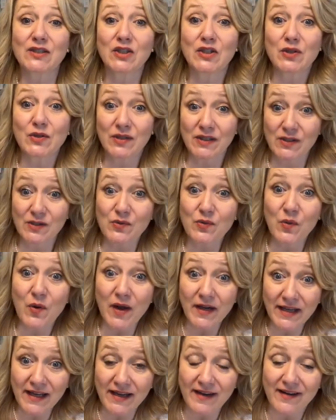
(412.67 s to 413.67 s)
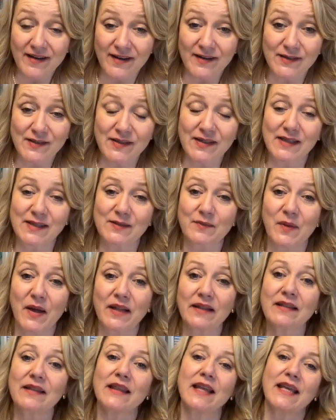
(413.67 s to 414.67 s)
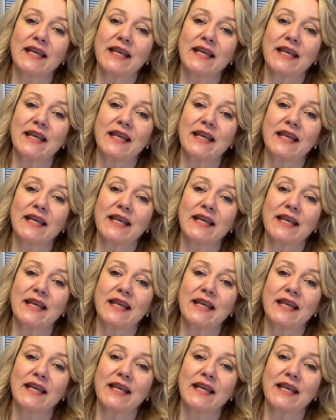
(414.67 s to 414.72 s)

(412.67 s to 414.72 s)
to do these 20 cards this month.